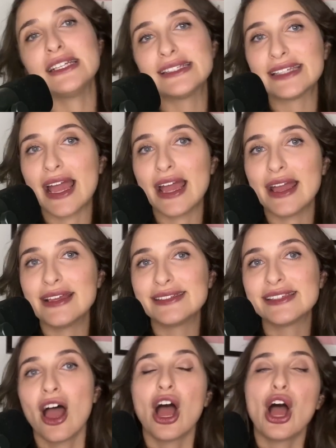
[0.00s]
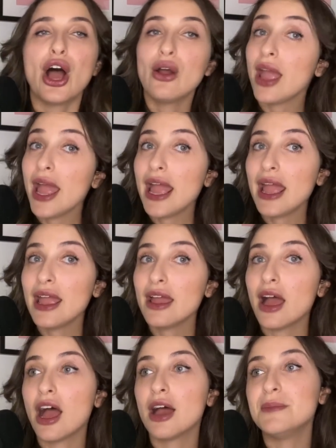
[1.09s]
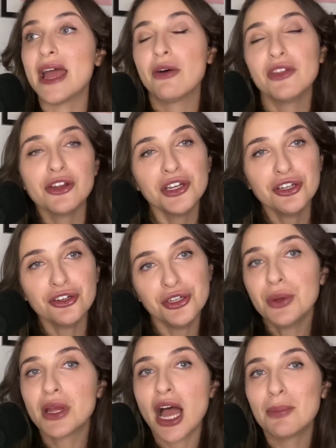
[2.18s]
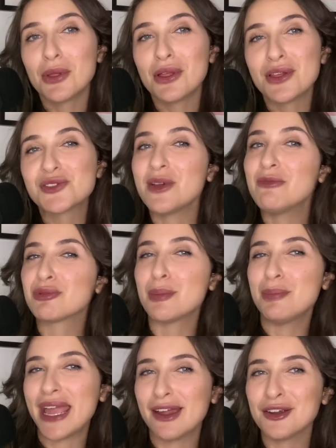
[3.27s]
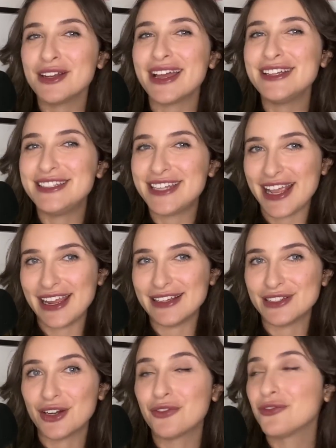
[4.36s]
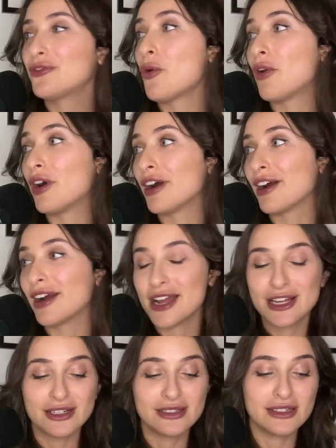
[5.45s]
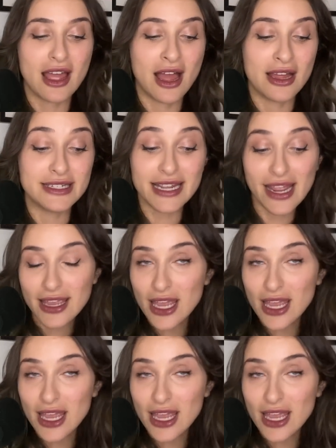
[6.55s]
says, okay, now that you're in your new couples, we've prepared a date for Tinky